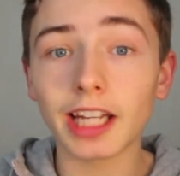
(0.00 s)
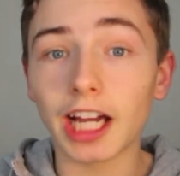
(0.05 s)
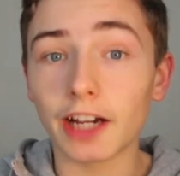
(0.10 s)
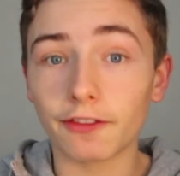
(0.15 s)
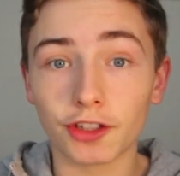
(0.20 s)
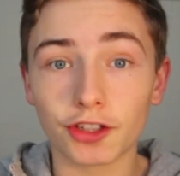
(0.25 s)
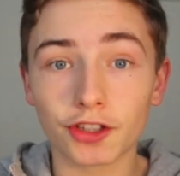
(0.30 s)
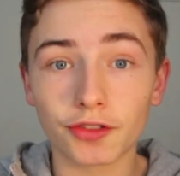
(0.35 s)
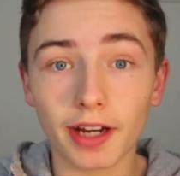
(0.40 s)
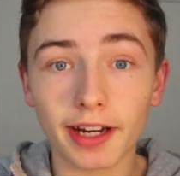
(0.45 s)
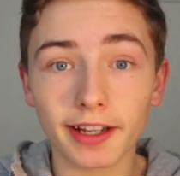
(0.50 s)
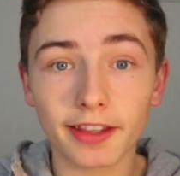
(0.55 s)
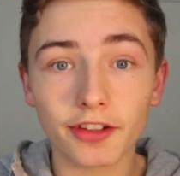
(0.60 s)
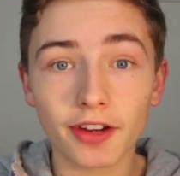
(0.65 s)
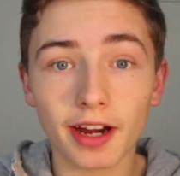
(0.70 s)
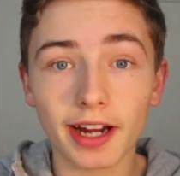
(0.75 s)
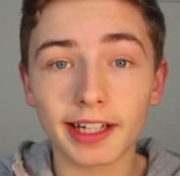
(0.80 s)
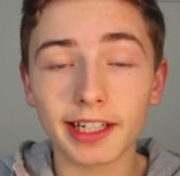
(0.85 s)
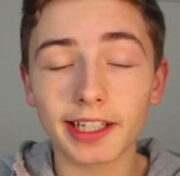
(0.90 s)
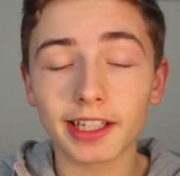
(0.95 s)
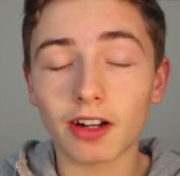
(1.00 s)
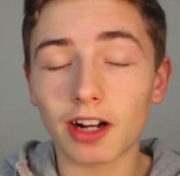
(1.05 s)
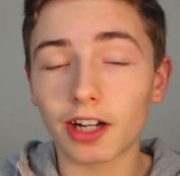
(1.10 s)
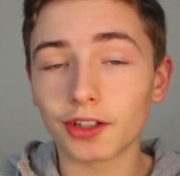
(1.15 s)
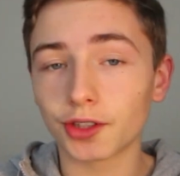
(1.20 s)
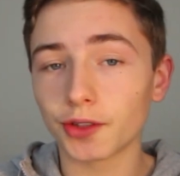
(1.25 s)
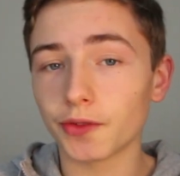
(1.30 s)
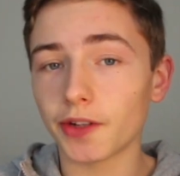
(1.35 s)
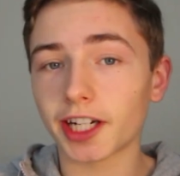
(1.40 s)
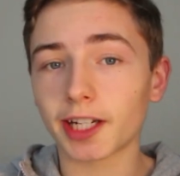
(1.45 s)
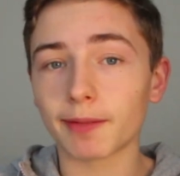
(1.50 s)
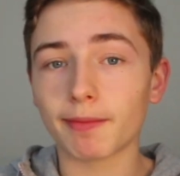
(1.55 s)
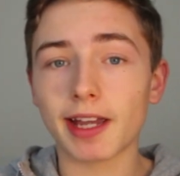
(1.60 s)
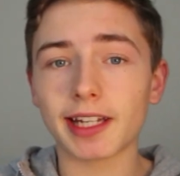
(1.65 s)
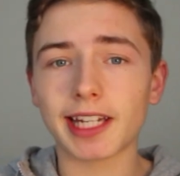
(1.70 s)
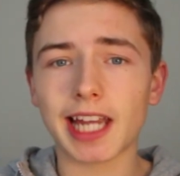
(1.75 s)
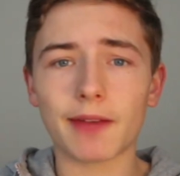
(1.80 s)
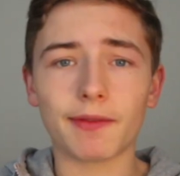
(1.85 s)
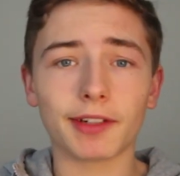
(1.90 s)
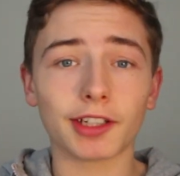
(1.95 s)
Now, if you're strength training, I do
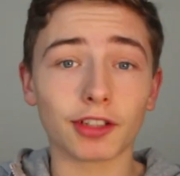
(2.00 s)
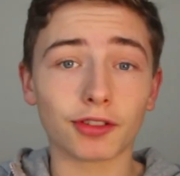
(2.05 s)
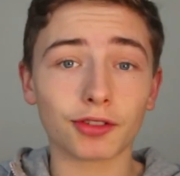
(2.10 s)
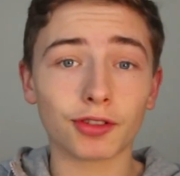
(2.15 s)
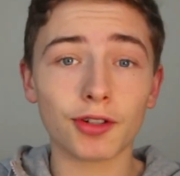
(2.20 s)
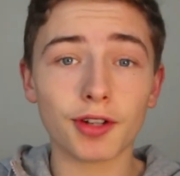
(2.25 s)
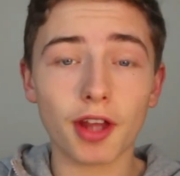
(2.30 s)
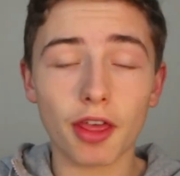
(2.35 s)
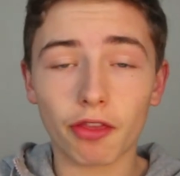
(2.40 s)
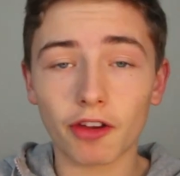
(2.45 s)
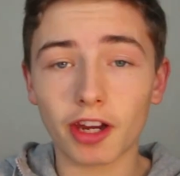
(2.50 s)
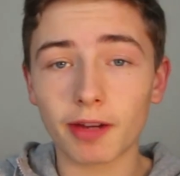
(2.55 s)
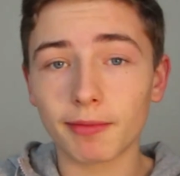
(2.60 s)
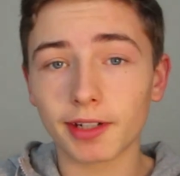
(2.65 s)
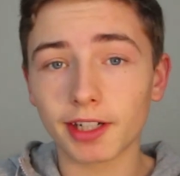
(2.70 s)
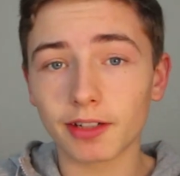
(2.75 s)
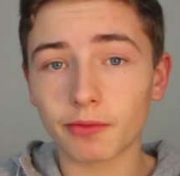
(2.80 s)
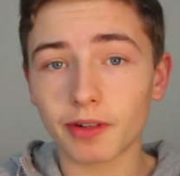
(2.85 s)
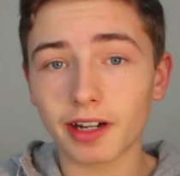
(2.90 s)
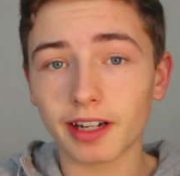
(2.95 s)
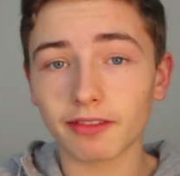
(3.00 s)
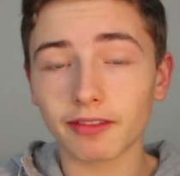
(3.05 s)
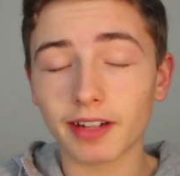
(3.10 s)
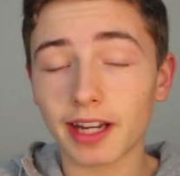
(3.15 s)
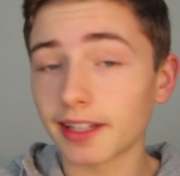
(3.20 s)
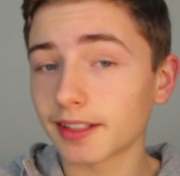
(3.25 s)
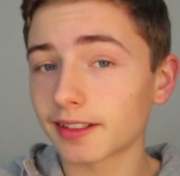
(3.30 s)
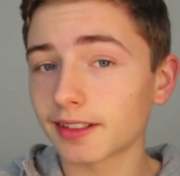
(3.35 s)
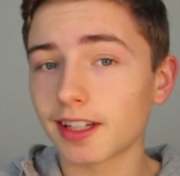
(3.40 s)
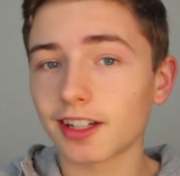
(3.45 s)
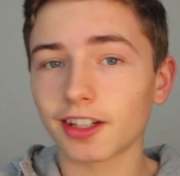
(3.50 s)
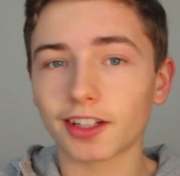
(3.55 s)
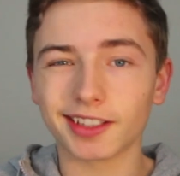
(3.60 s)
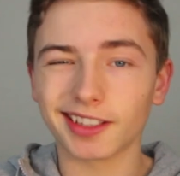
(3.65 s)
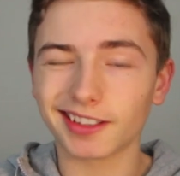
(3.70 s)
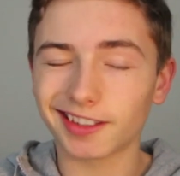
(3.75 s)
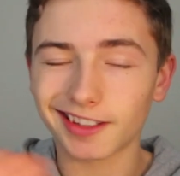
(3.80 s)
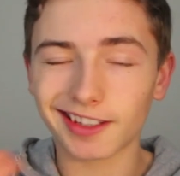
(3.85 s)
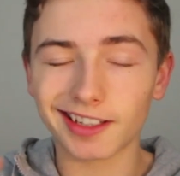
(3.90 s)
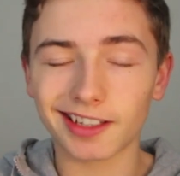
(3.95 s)
recommend having a 2 to 3 minute rest,
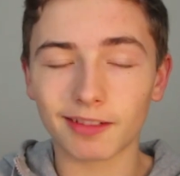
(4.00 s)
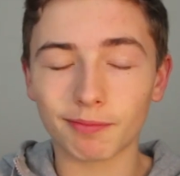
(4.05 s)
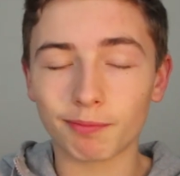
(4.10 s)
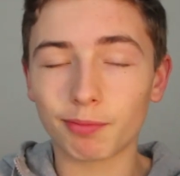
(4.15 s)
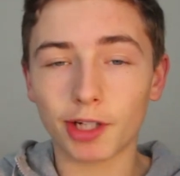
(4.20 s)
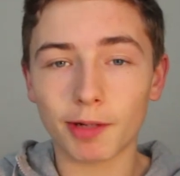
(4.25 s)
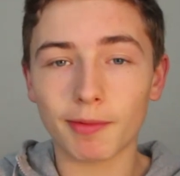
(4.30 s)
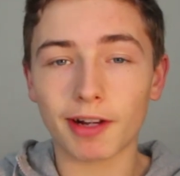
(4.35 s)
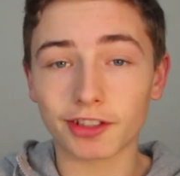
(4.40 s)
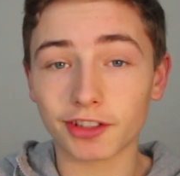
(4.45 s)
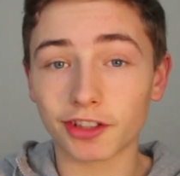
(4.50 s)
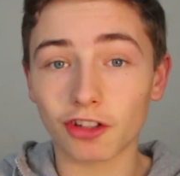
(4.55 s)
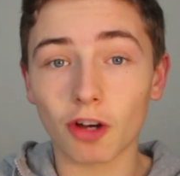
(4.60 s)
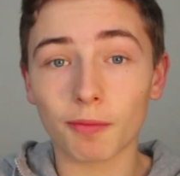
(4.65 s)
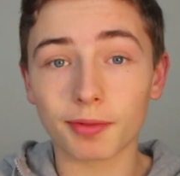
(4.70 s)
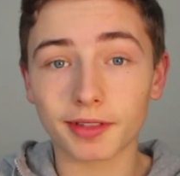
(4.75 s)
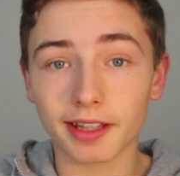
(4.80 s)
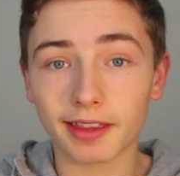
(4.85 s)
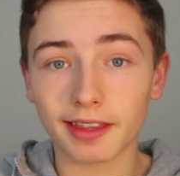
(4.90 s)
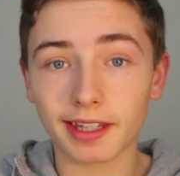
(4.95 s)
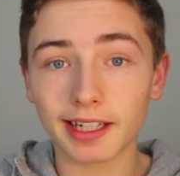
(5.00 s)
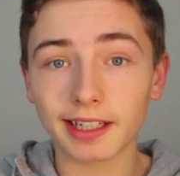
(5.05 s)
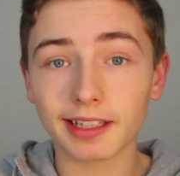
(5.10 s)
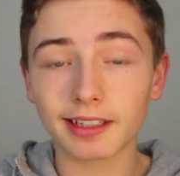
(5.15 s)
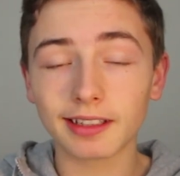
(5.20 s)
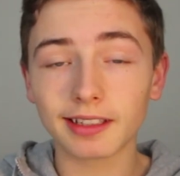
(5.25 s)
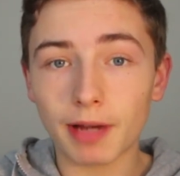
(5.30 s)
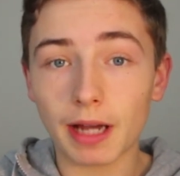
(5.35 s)
because it's pretty much the opposite thing.